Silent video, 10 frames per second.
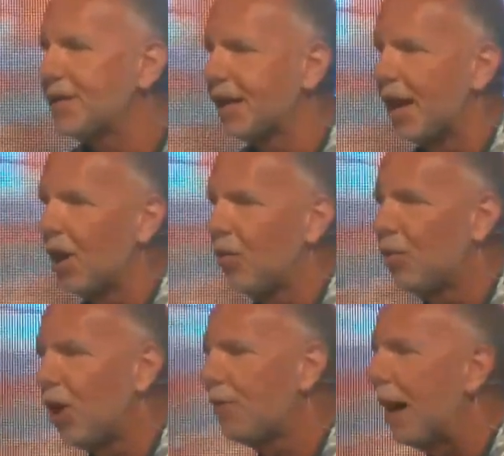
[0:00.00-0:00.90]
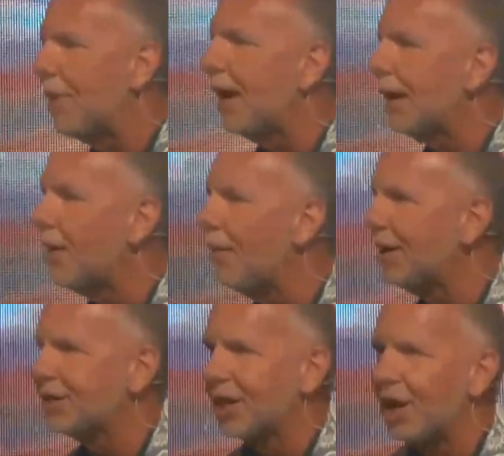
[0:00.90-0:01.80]
ago, well, probably a couple
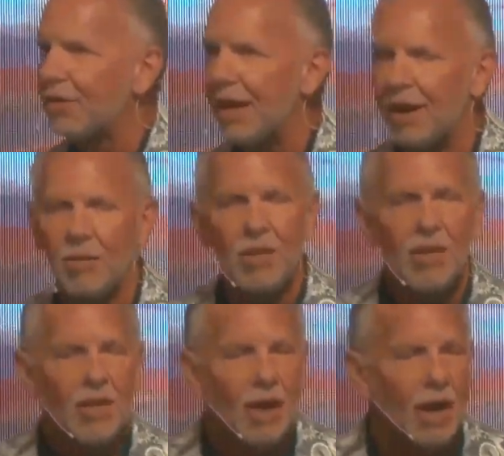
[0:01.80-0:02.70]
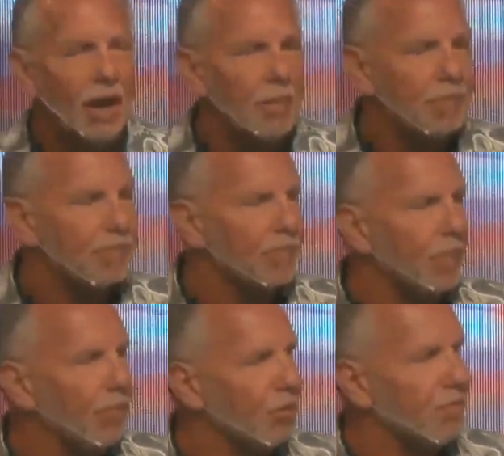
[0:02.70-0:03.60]
months ago now, uh,
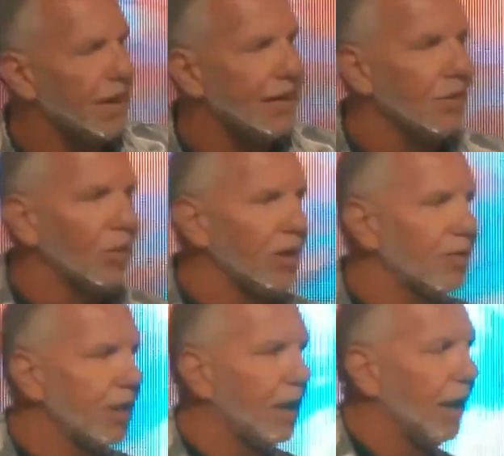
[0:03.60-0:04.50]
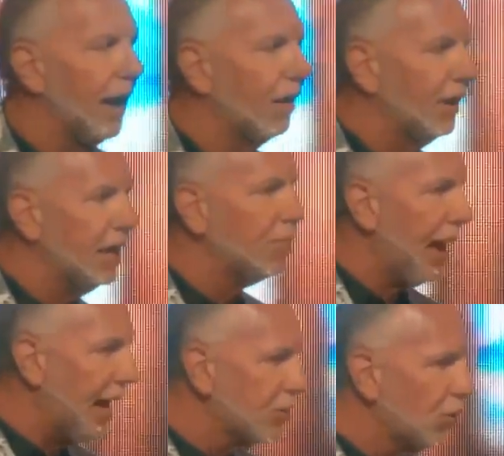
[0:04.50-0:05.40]
was meeting with uh, our lead
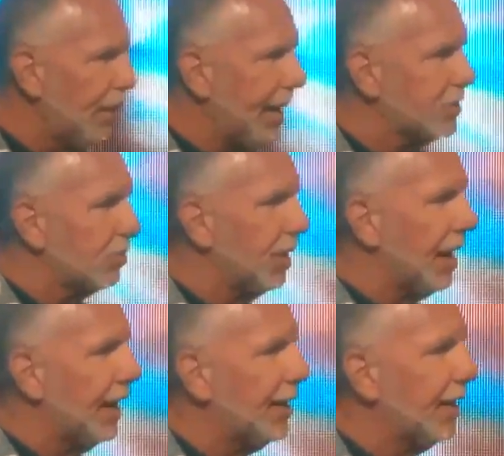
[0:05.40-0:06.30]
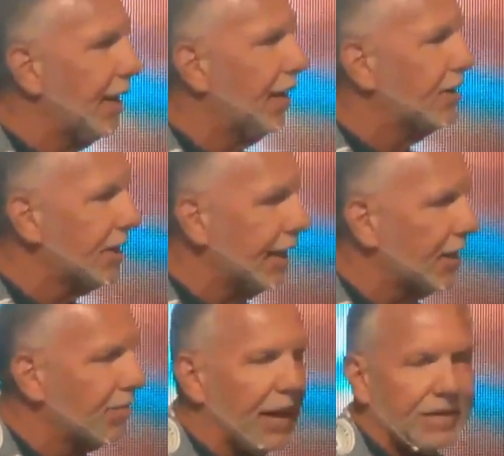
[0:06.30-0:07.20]
pastor, Pastor Bryan, and our
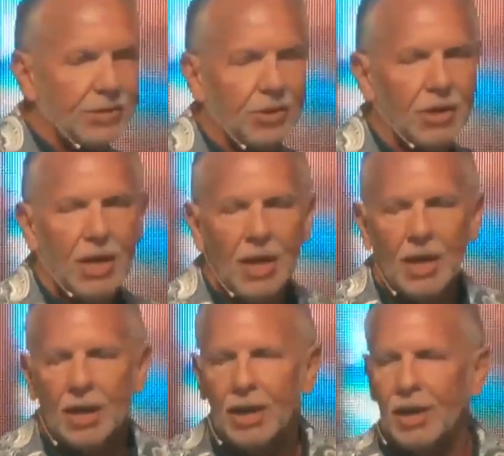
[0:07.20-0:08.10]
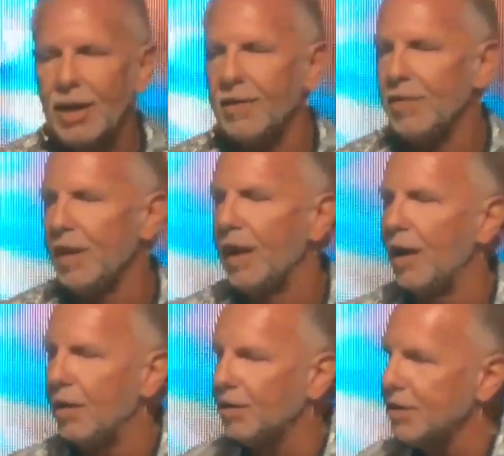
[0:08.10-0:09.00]
executive pastor, uh, and then
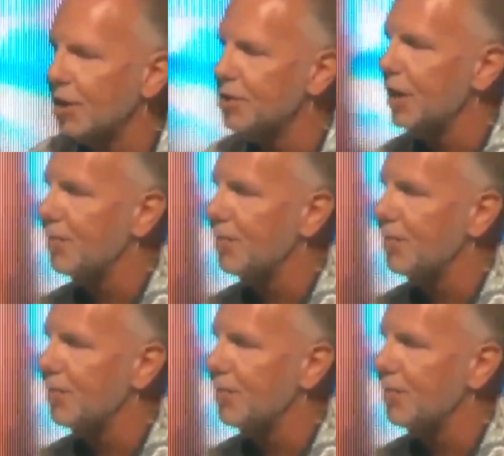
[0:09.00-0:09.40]
our associate